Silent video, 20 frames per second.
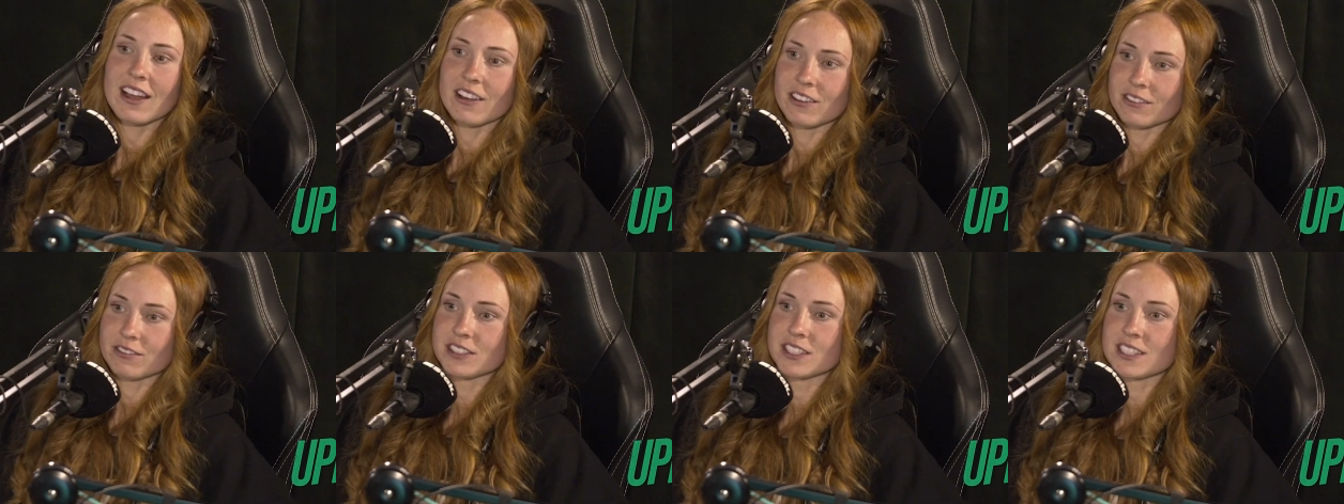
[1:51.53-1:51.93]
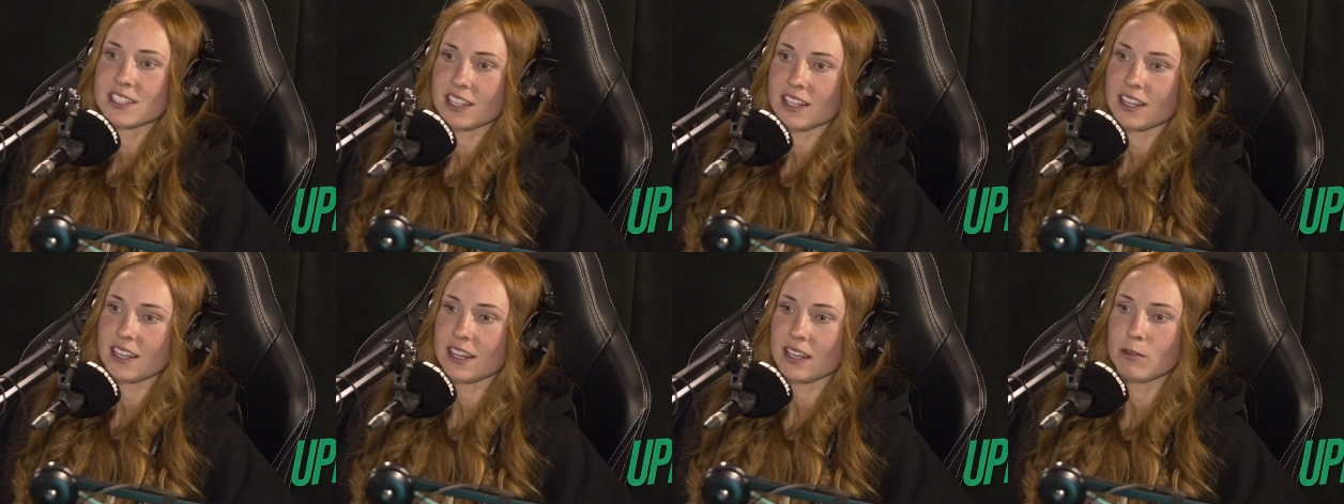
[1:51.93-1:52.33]

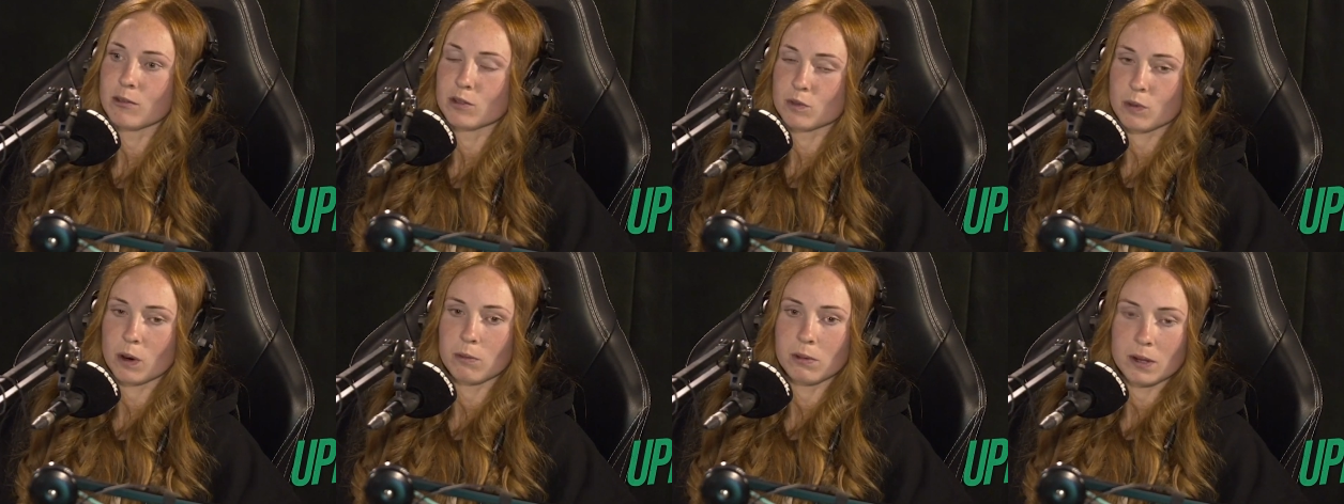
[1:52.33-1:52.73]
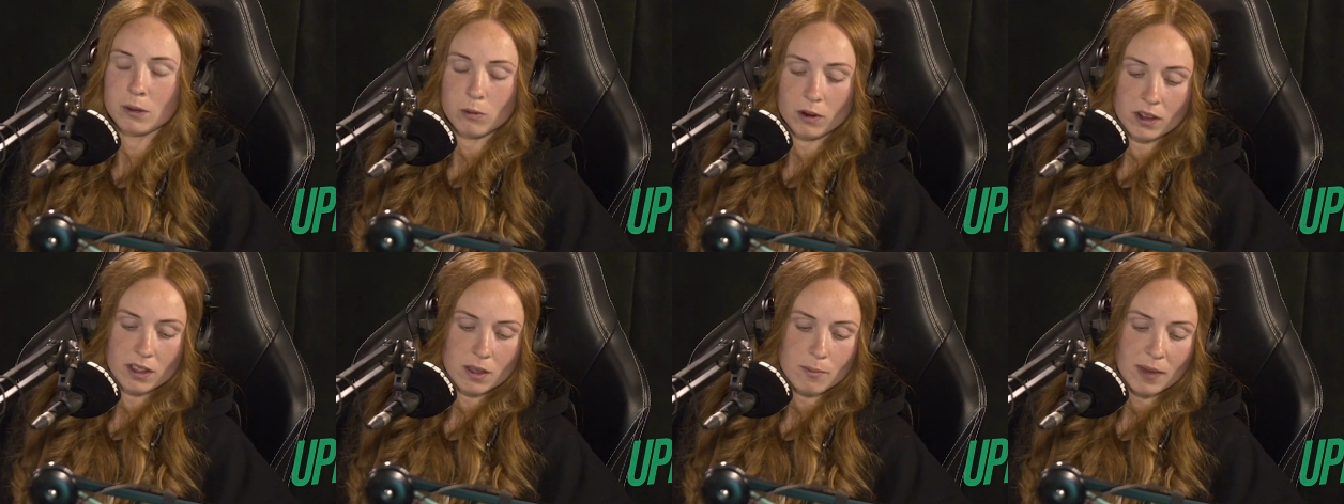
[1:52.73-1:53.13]
Obviously, he was probably
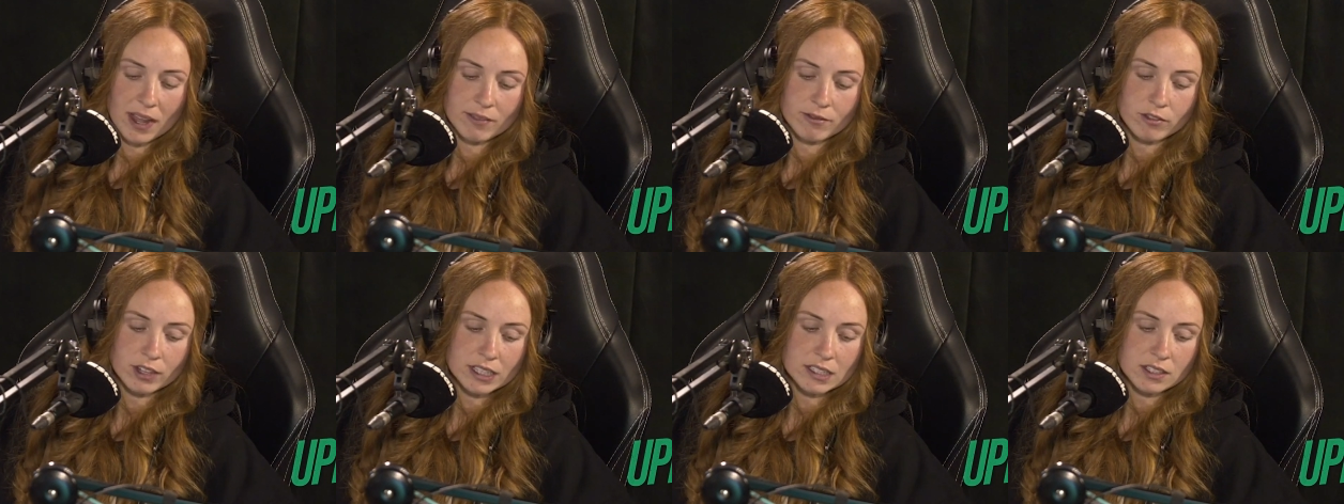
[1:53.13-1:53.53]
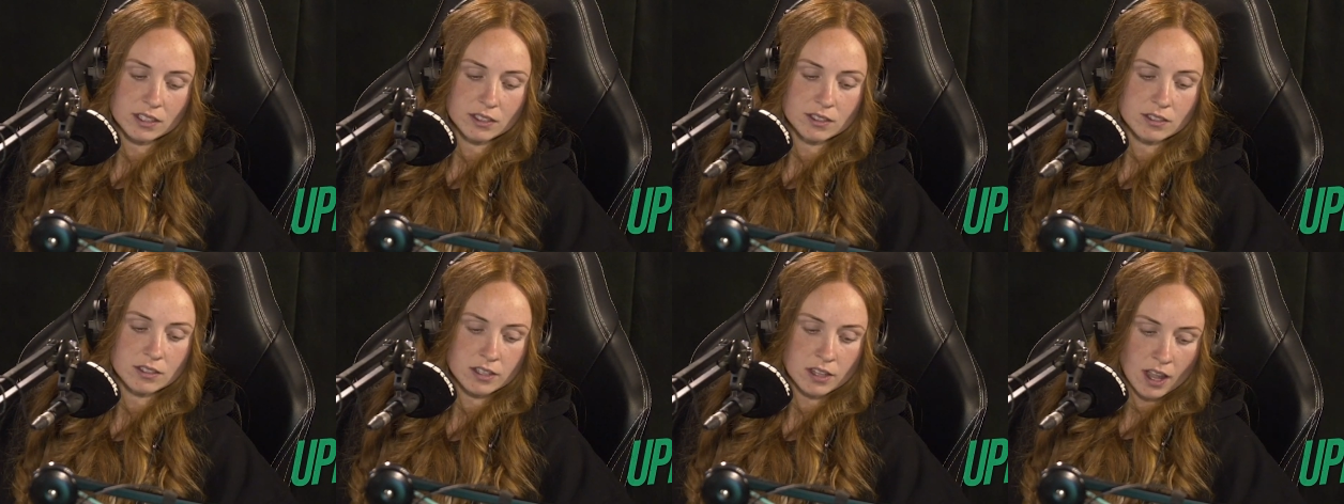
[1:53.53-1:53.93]
one of the main
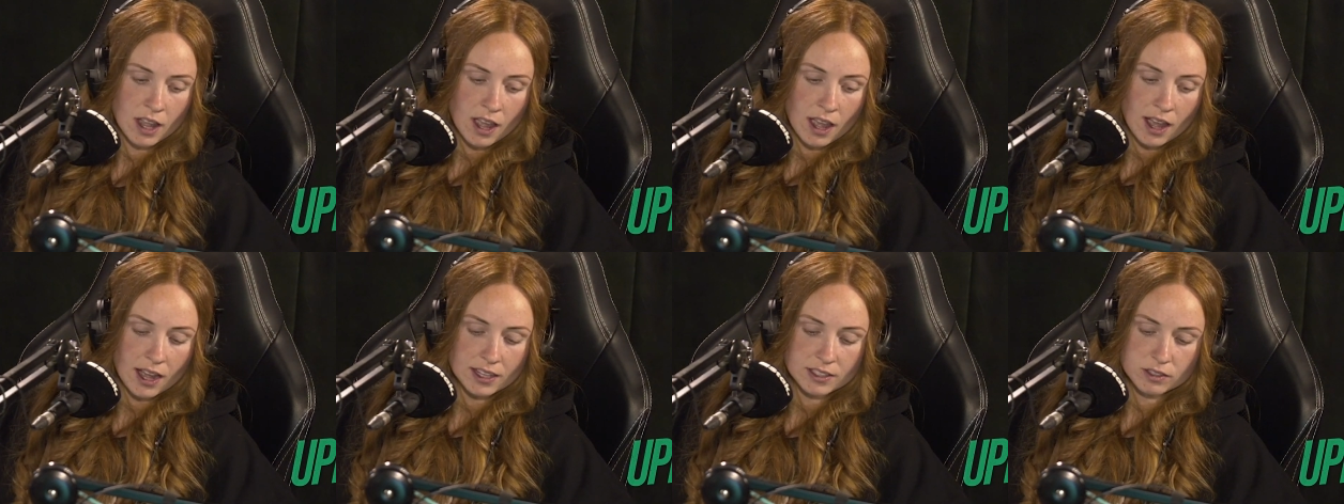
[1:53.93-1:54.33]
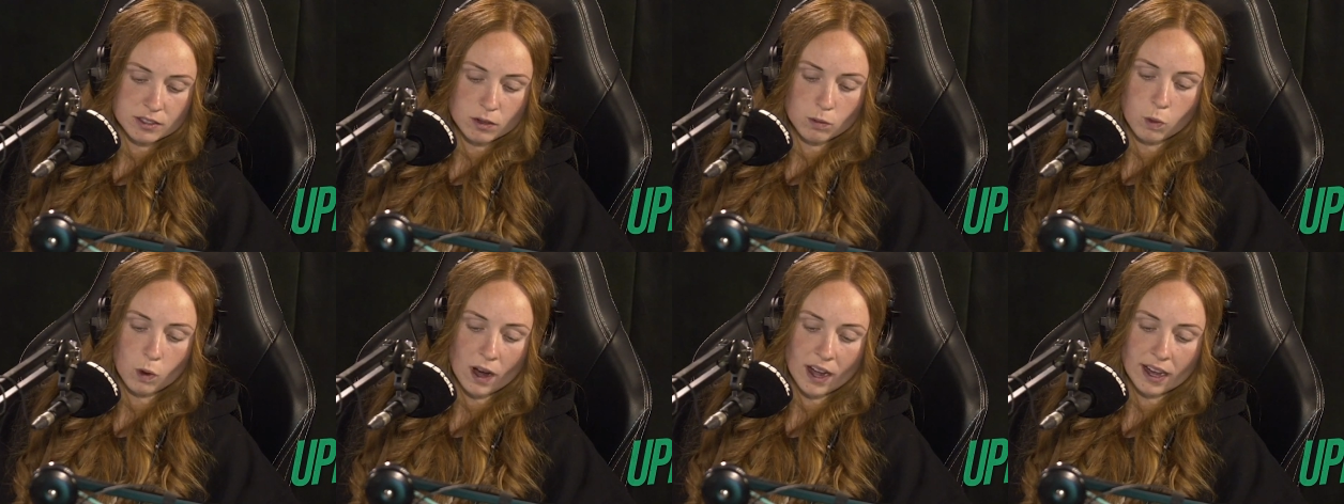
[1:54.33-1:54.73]
reasons as
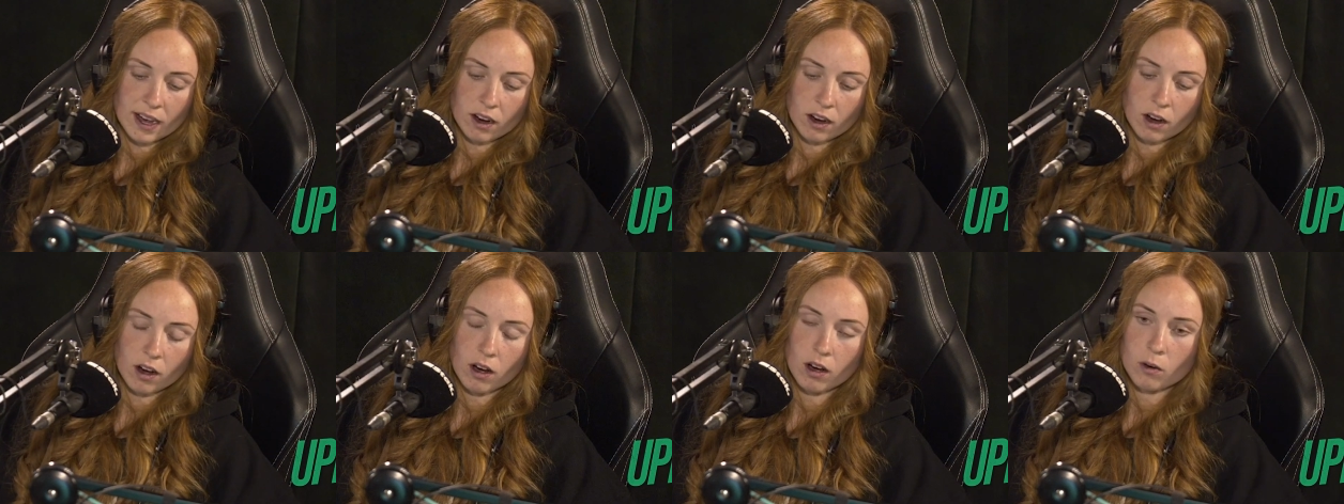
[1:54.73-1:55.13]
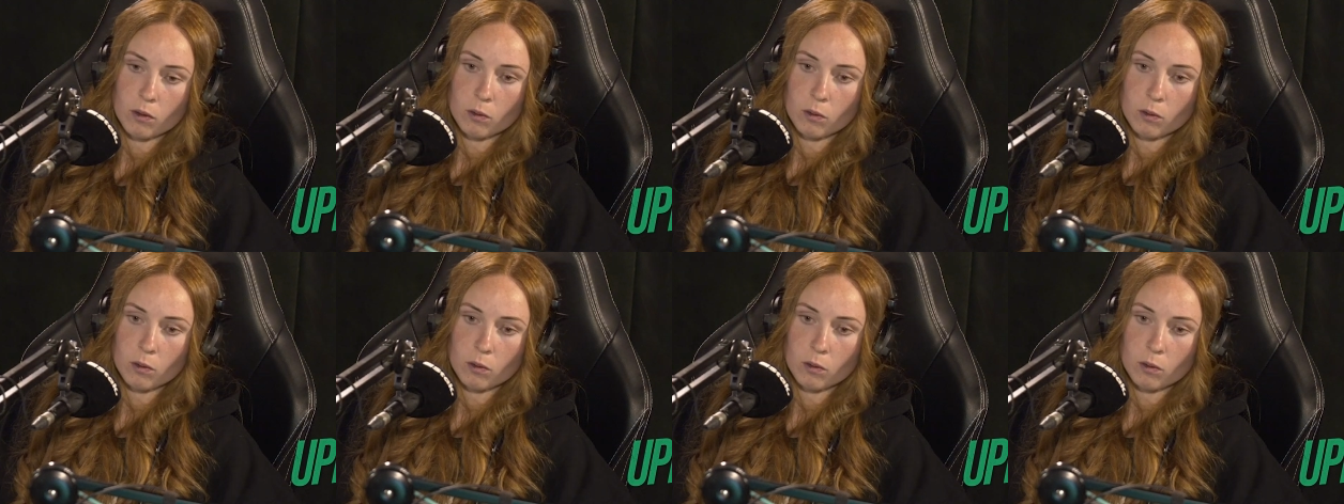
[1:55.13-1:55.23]
to why I got